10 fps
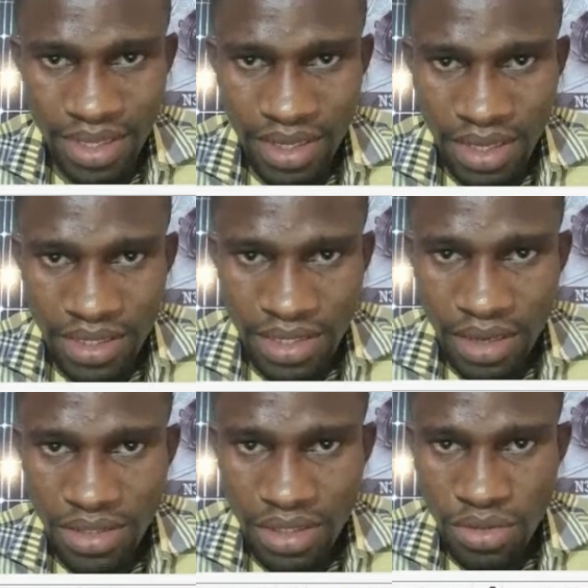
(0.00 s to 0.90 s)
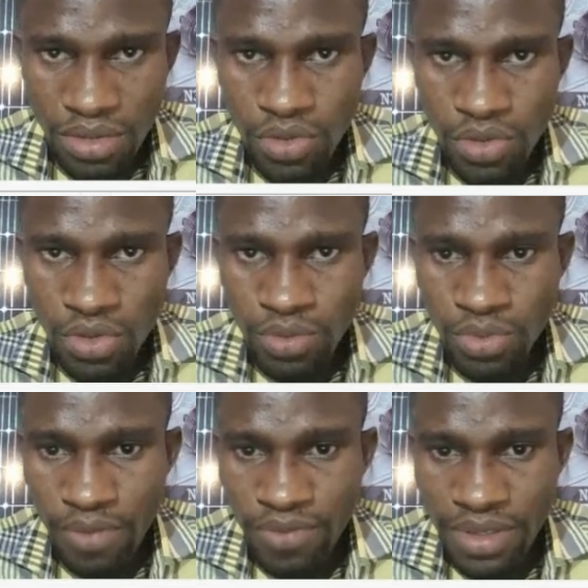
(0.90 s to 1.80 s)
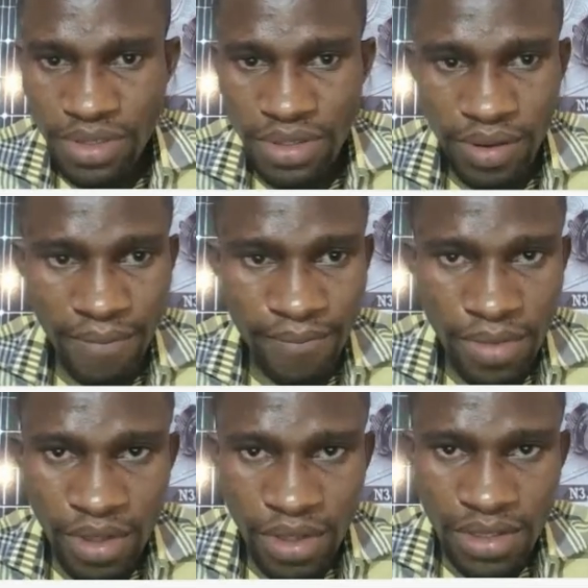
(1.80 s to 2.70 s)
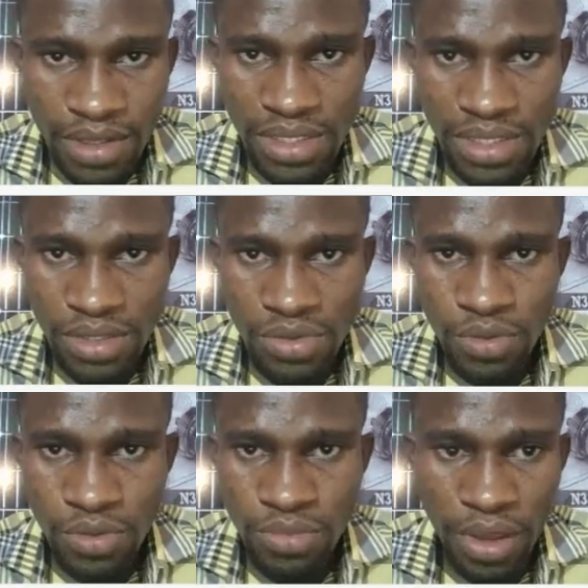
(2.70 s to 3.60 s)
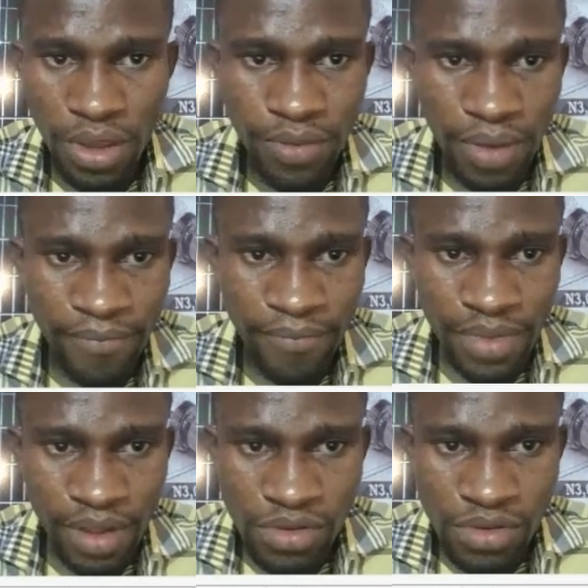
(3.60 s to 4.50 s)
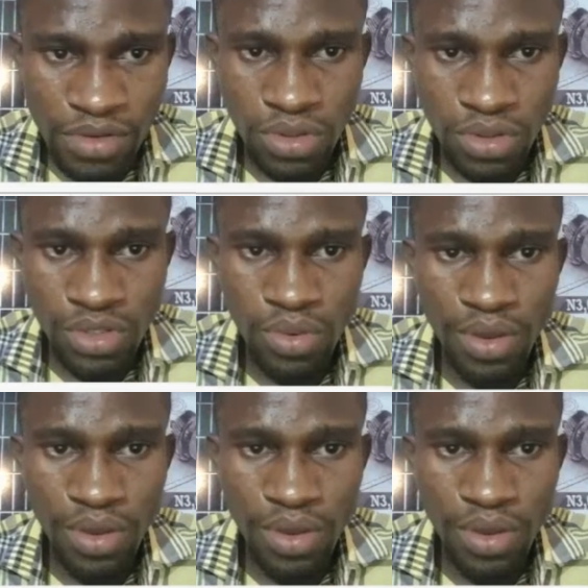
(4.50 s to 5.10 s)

Tells it to zoom to fit. This is zoom to area. So go this way,